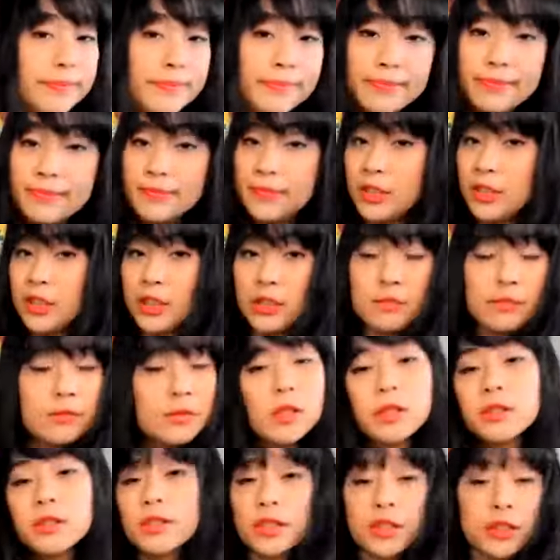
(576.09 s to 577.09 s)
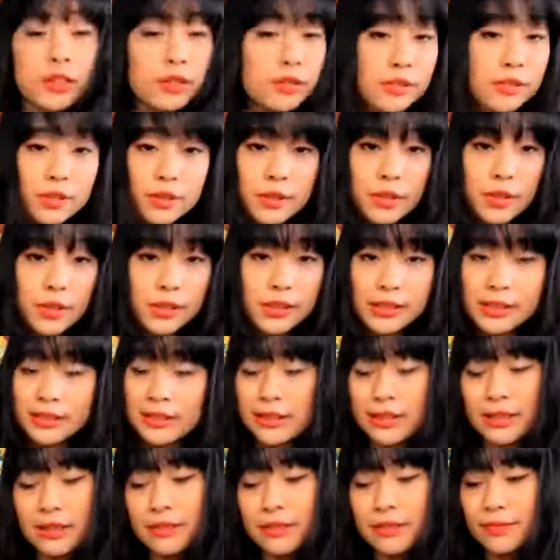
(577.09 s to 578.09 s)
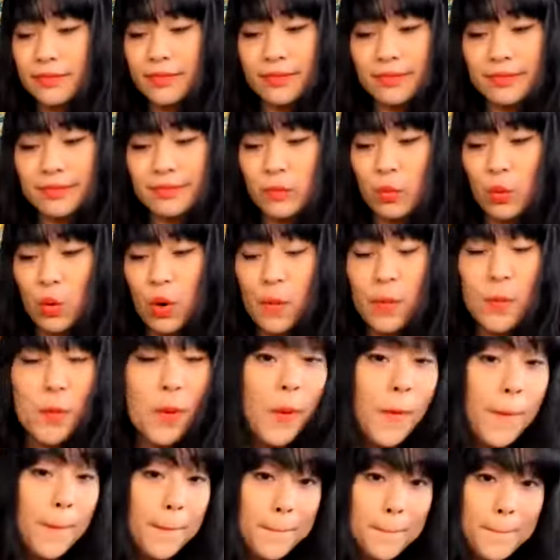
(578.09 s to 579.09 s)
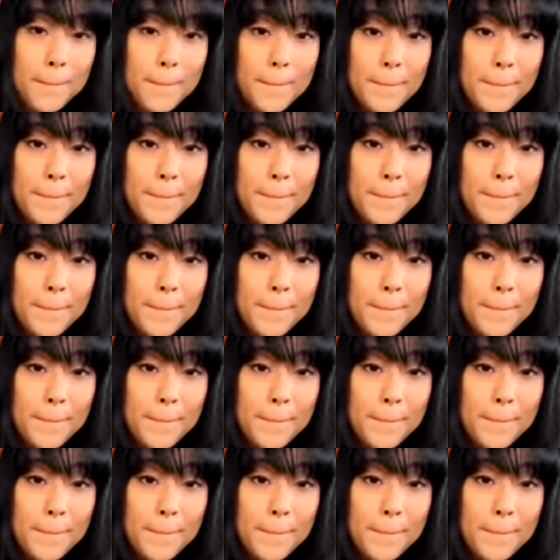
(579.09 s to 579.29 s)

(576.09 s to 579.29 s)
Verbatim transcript: Nope, not turtles or tortoises. One more.